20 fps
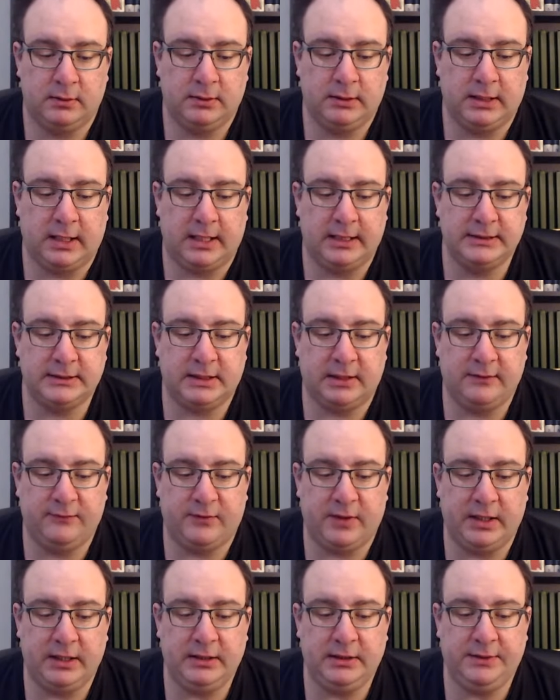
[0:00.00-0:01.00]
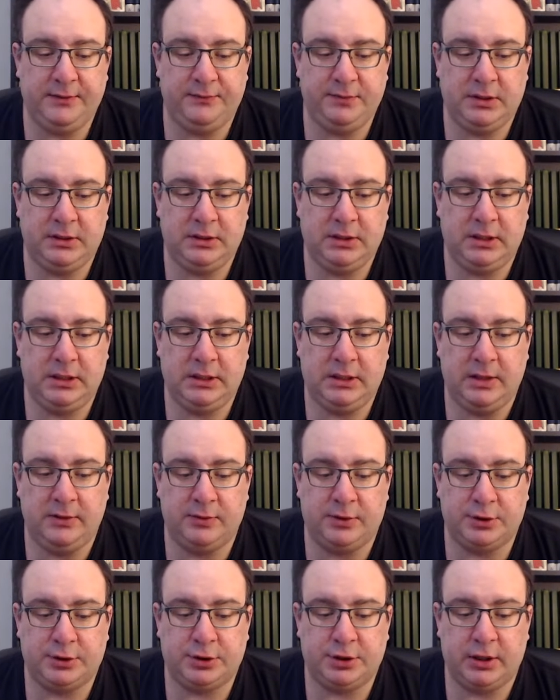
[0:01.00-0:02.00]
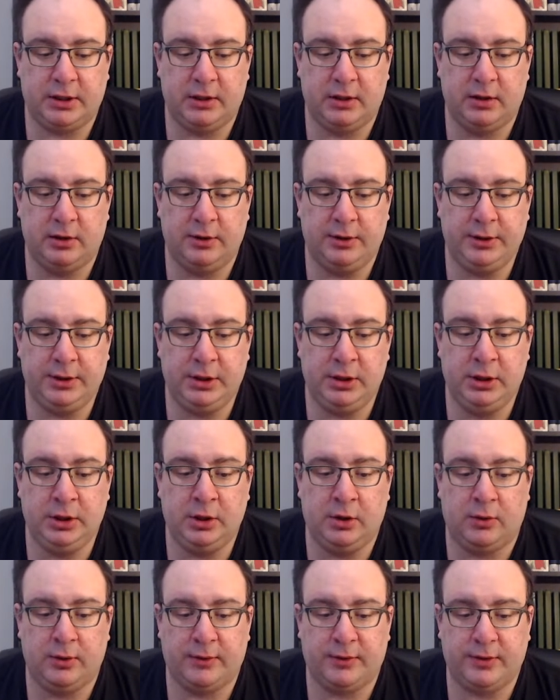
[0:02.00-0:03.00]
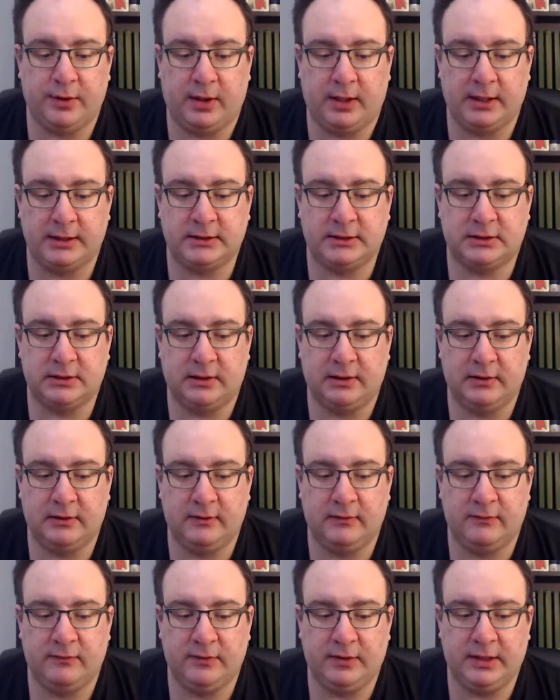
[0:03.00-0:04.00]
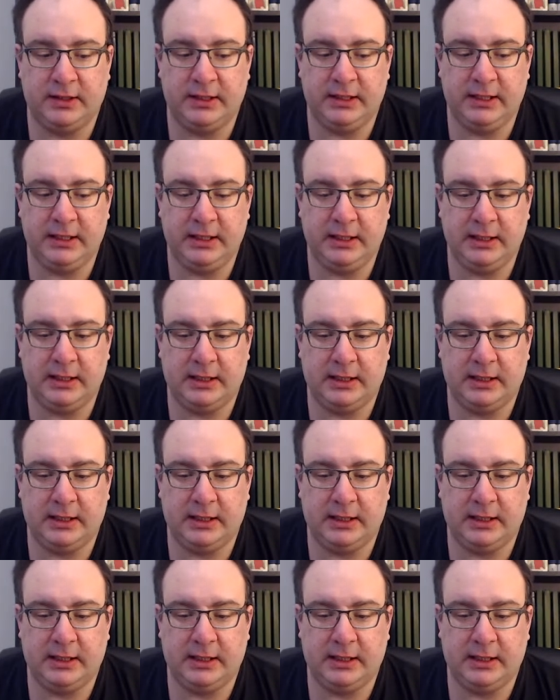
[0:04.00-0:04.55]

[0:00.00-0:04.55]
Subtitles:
Guys, I invite you to share your thoughts of the